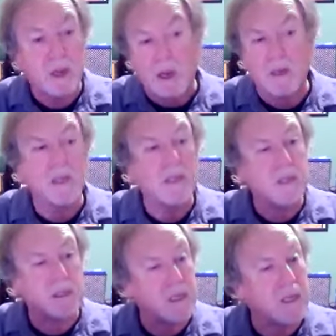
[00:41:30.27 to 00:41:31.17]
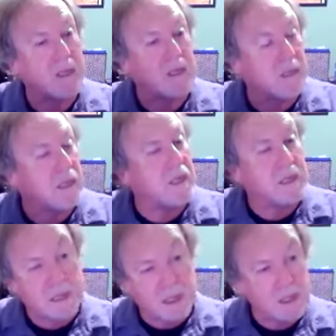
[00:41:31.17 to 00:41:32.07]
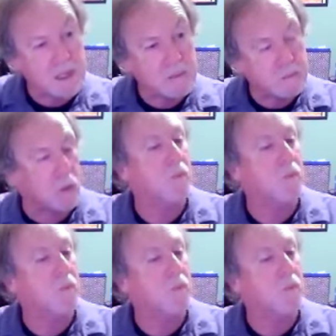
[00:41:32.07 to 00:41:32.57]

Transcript: A da da da da da da, boom